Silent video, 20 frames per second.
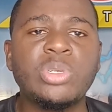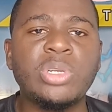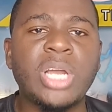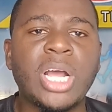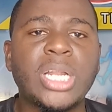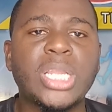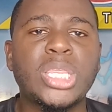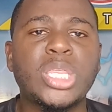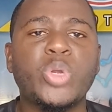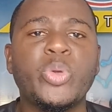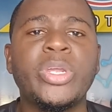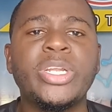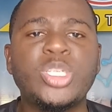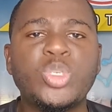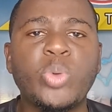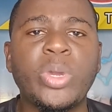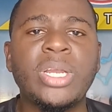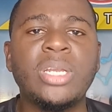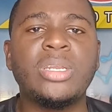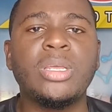to that
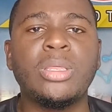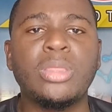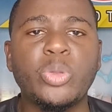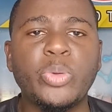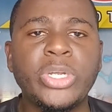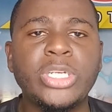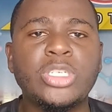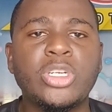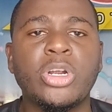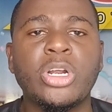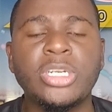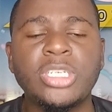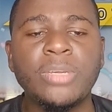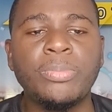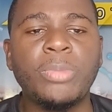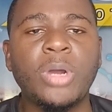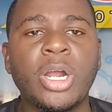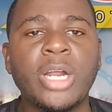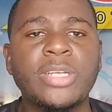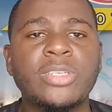320, 330
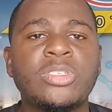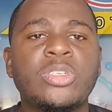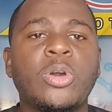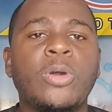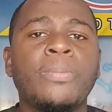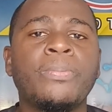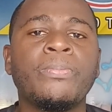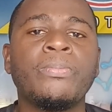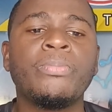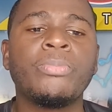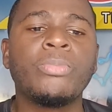mark. So,